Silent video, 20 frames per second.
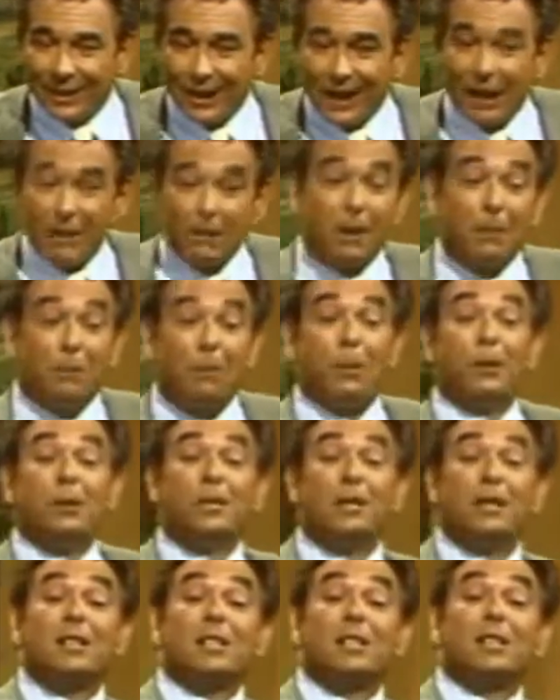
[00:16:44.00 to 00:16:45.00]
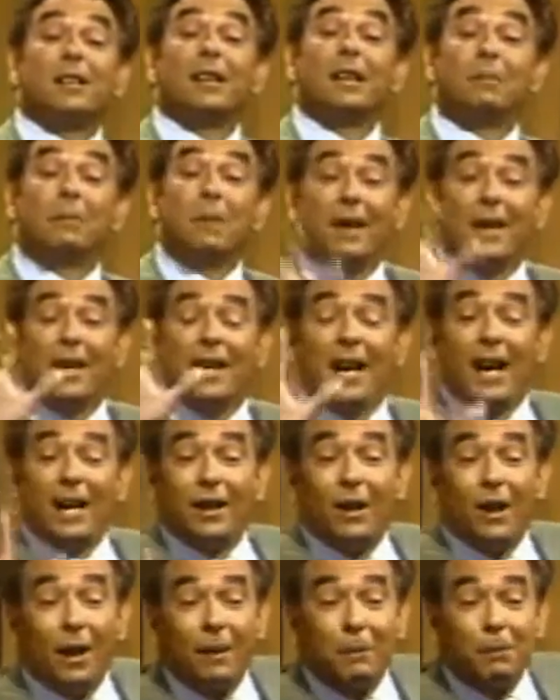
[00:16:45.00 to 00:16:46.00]
I'm going to put you to sleep. And
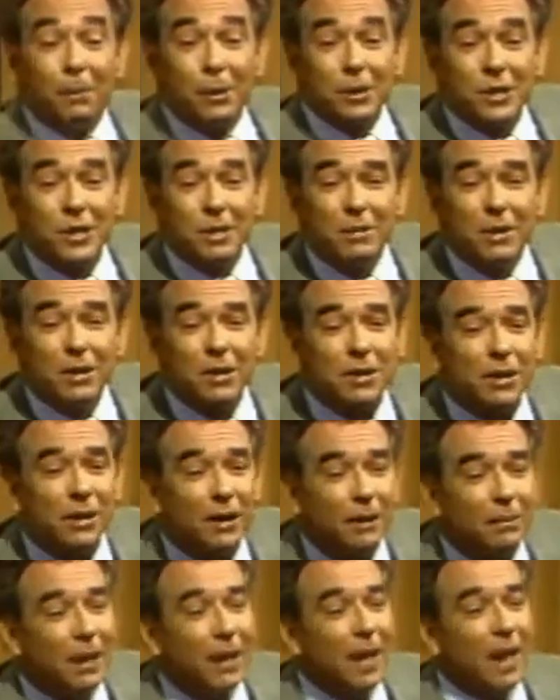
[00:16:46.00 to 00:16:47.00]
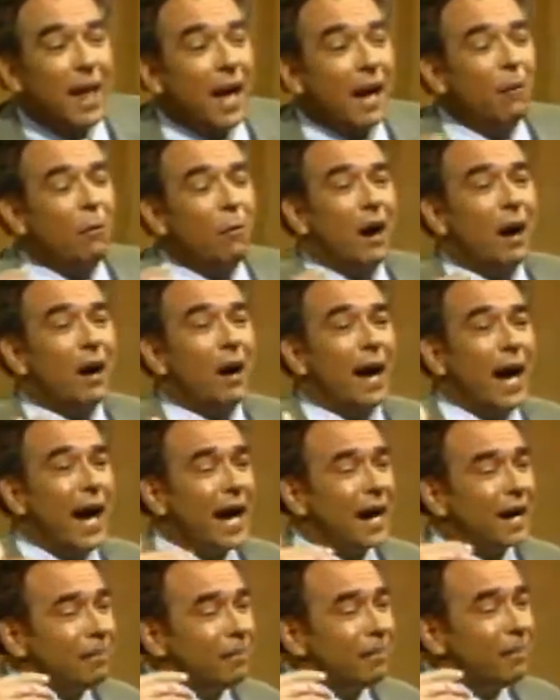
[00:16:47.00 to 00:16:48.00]
God puts him to sleep. And while
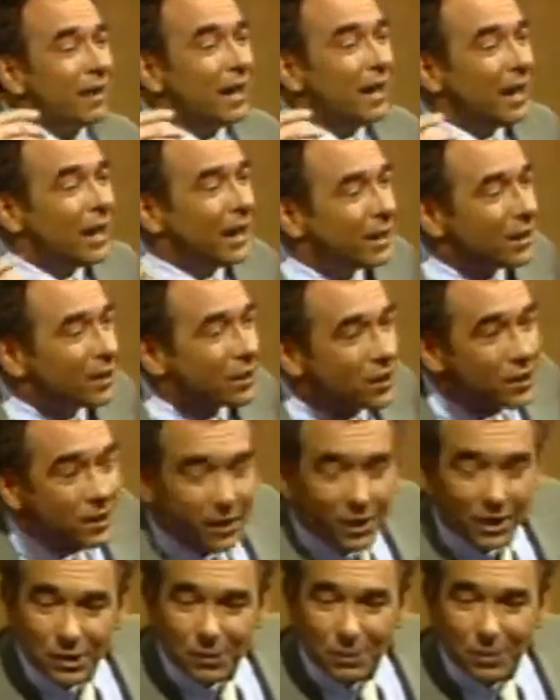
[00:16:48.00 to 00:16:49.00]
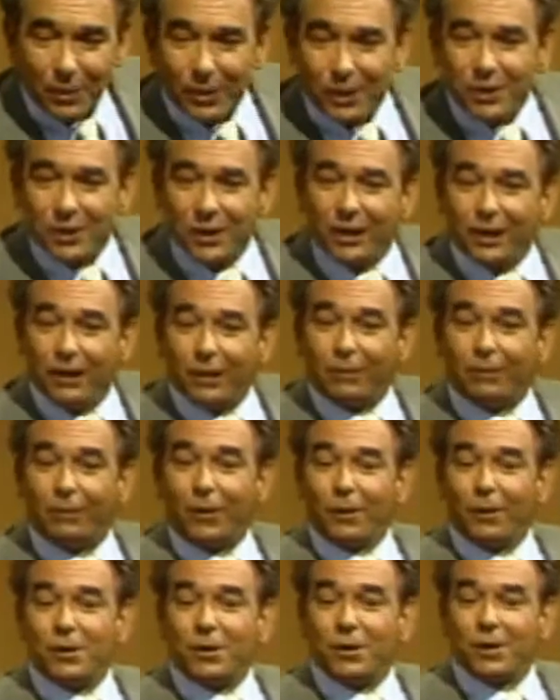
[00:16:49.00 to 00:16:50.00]
Adam is experiencing the
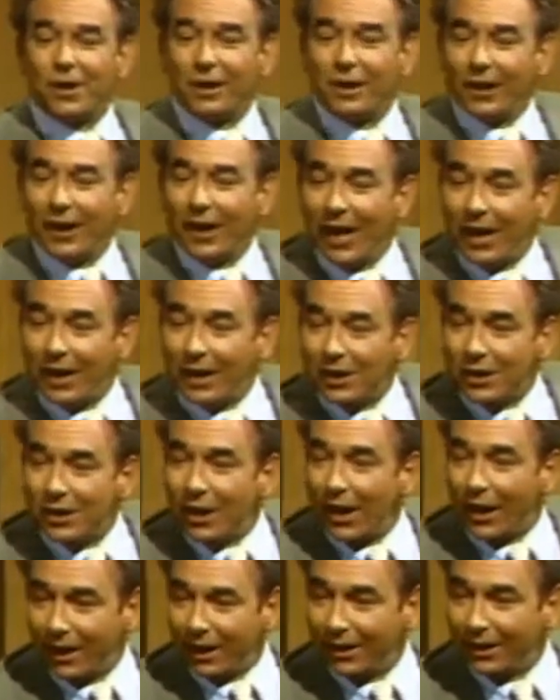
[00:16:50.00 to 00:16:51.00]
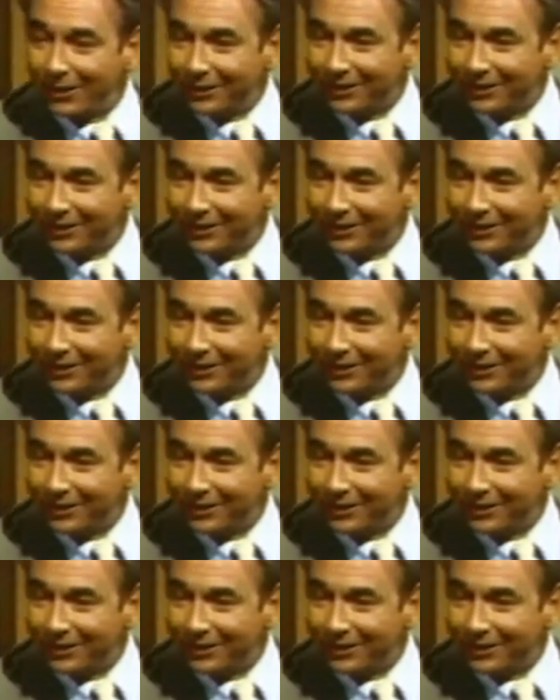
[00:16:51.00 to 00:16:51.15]
first anesthetic,